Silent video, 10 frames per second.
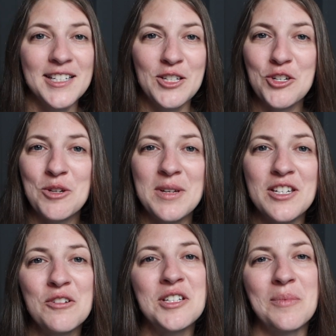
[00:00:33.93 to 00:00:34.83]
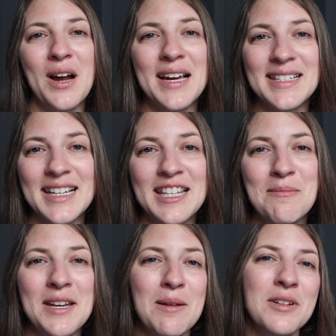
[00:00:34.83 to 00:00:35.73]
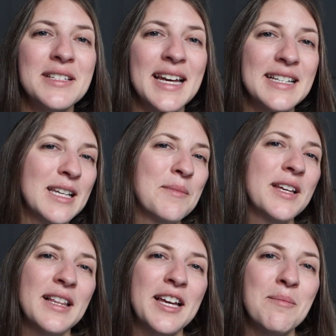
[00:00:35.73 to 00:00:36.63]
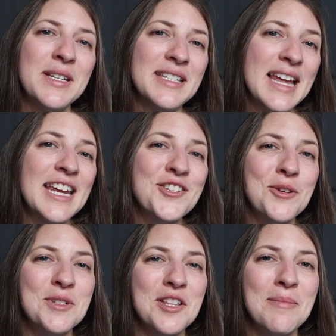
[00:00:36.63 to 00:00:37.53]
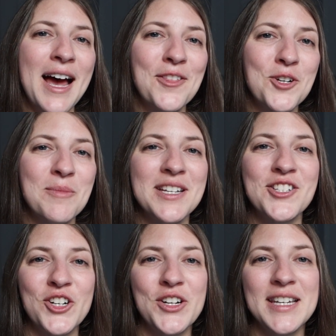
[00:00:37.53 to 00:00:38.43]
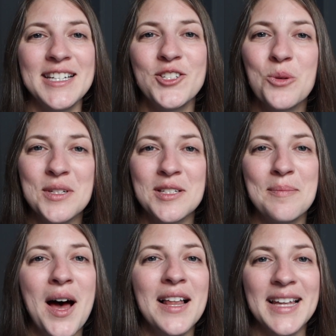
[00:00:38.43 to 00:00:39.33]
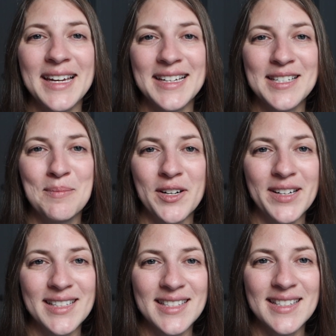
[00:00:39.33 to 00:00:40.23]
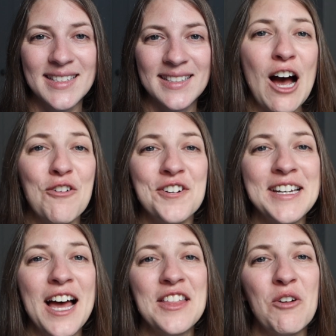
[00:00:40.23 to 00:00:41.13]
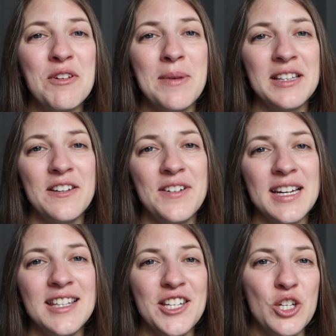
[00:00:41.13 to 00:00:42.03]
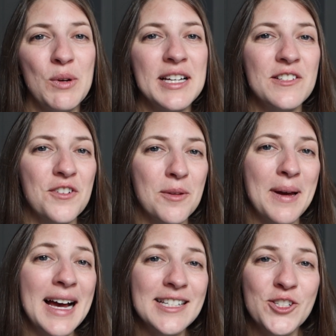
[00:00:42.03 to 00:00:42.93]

So it should be no surprise that they've been able to take something like a mundane trip to the bathroom and turn it into a spa-like experience. However, now that we've been living in the US for the past